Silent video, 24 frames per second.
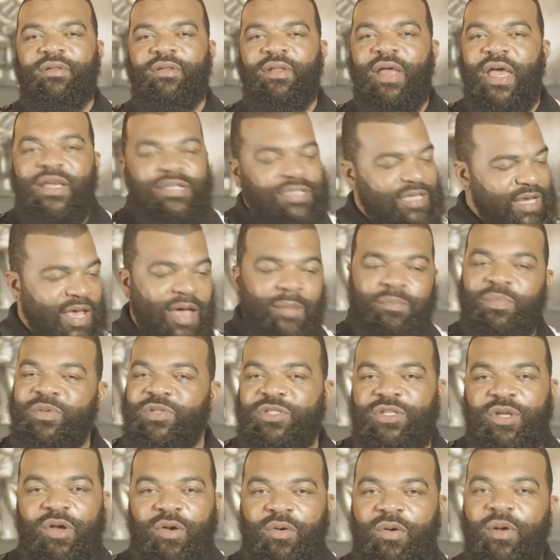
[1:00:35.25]
That's the
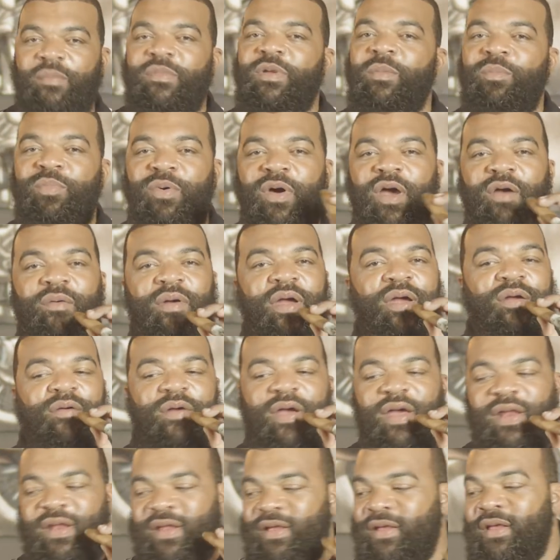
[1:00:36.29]
episode. I'm your boy, Ray
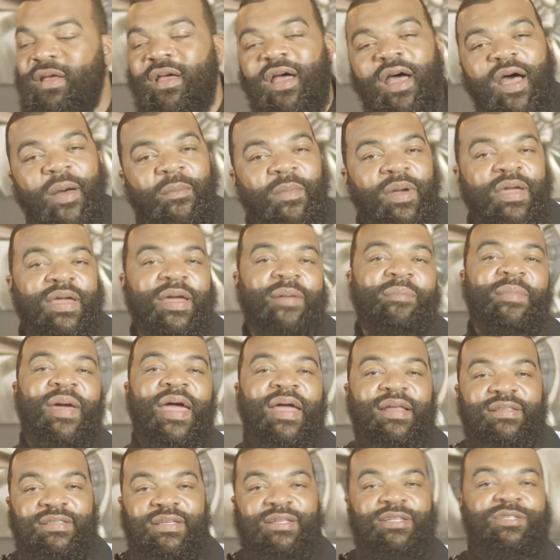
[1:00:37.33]
Grady. I'm going to get
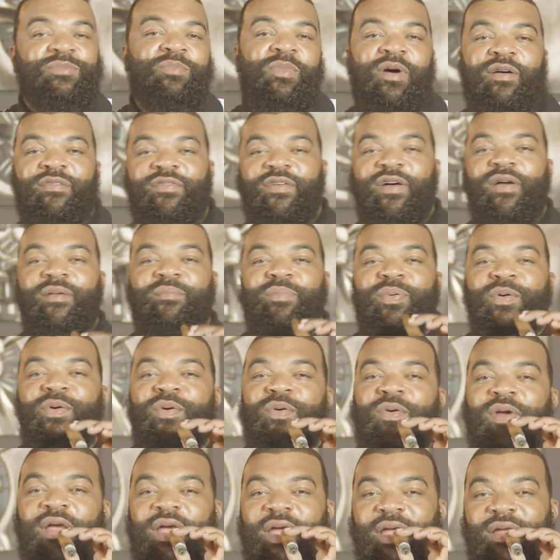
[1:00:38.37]
back to this motherfucking
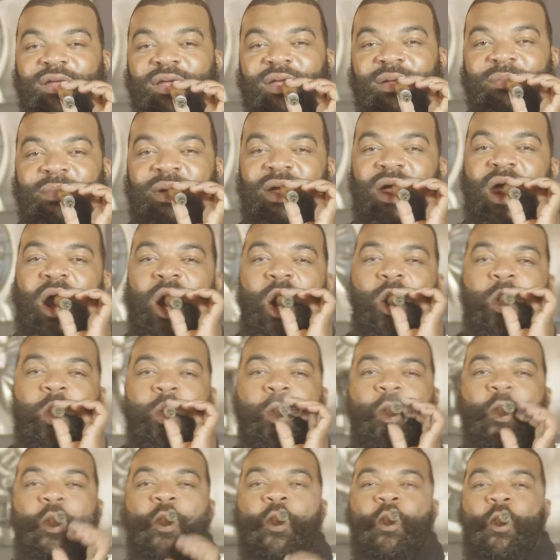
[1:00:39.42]
pool game. You hear me?
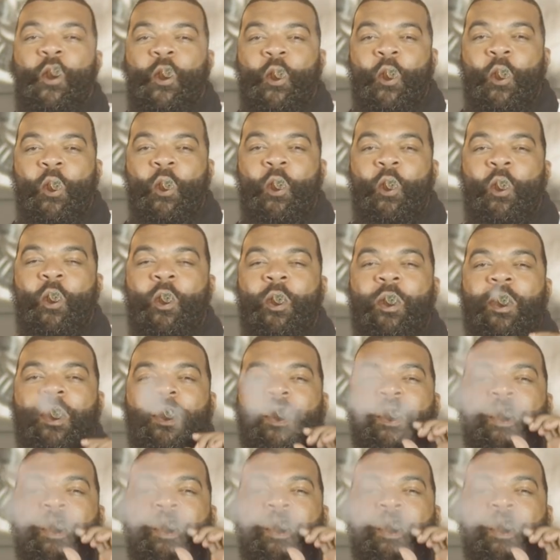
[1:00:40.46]
Mm-hmm.